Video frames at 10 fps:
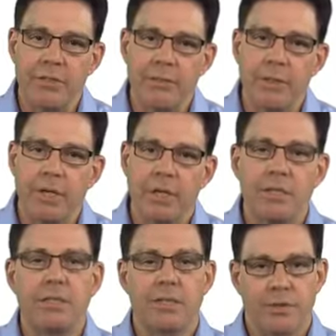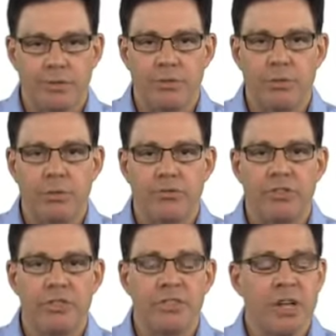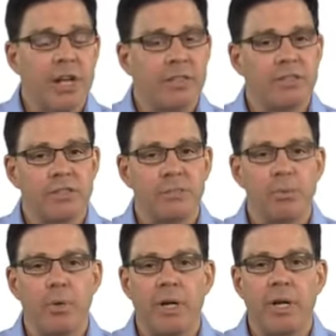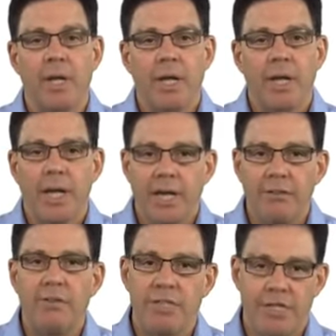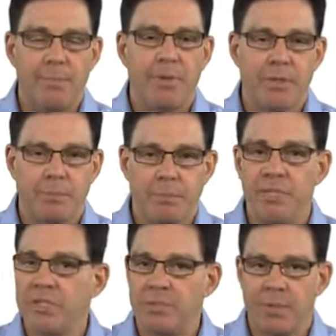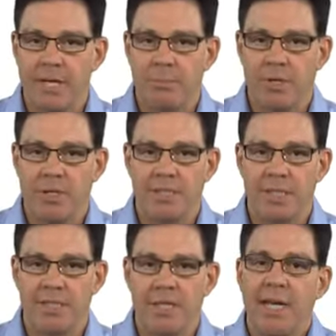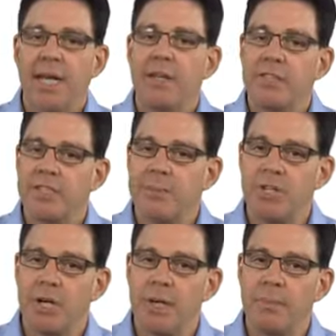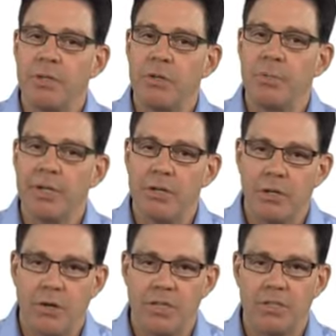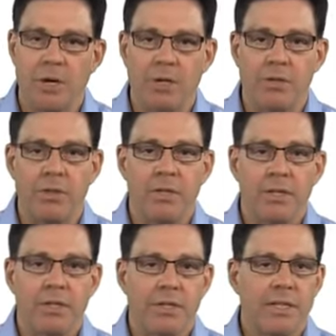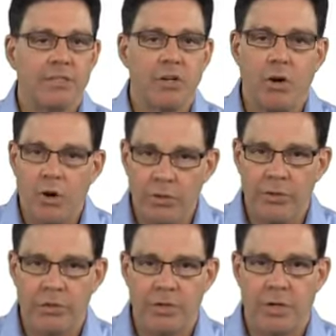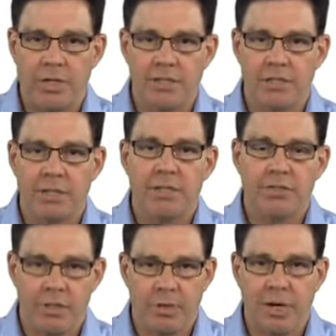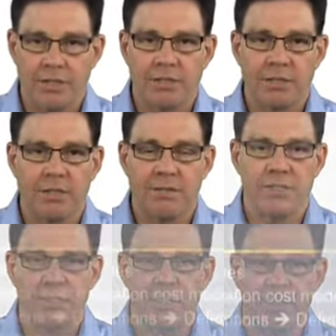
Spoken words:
There really aren't any other tools designed to support every step in the business planning process, and at the same time incorporate a cost model that links all your costs to the products and services